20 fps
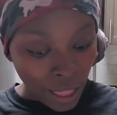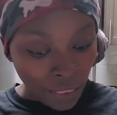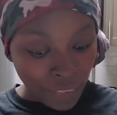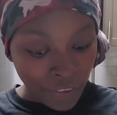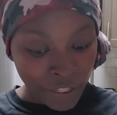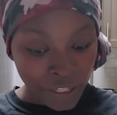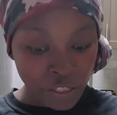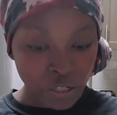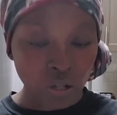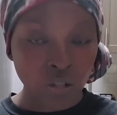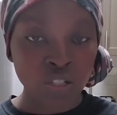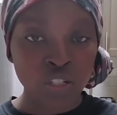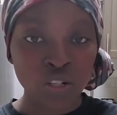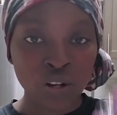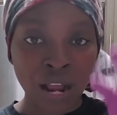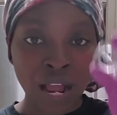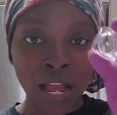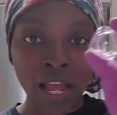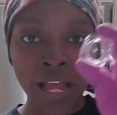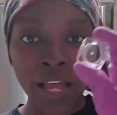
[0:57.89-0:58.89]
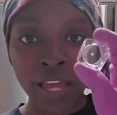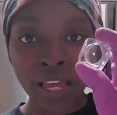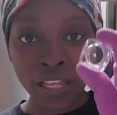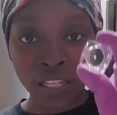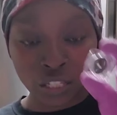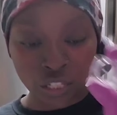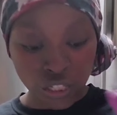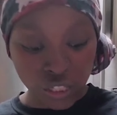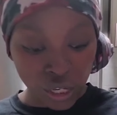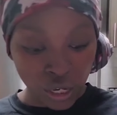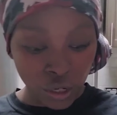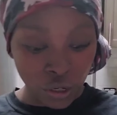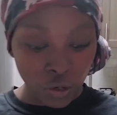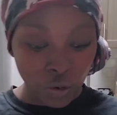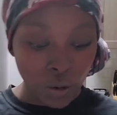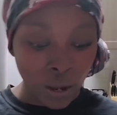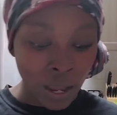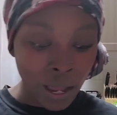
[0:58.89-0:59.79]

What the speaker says: These are dry, so